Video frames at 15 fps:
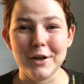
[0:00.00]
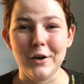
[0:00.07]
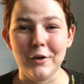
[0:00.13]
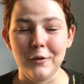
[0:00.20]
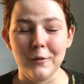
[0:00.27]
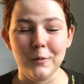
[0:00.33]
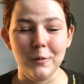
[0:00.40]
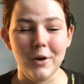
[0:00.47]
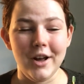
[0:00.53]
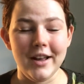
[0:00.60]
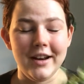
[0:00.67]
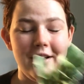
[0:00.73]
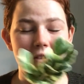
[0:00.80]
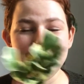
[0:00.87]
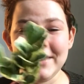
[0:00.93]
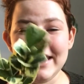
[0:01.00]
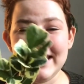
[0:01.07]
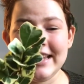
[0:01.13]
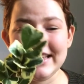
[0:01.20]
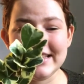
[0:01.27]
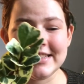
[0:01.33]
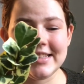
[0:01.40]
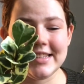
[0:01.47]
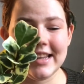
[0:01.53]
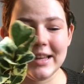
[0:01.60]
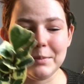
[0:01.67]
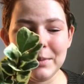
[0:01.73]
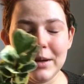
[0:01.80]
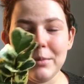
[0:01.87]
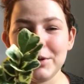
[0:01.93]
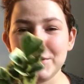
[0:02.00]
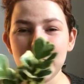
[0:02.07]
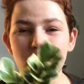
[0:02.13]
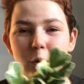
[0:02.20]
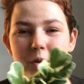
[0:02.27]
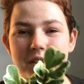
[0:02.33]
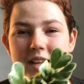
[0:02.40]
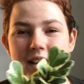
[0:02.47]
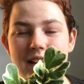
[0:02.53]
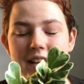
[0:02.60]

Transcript: own one of these and be able to hold it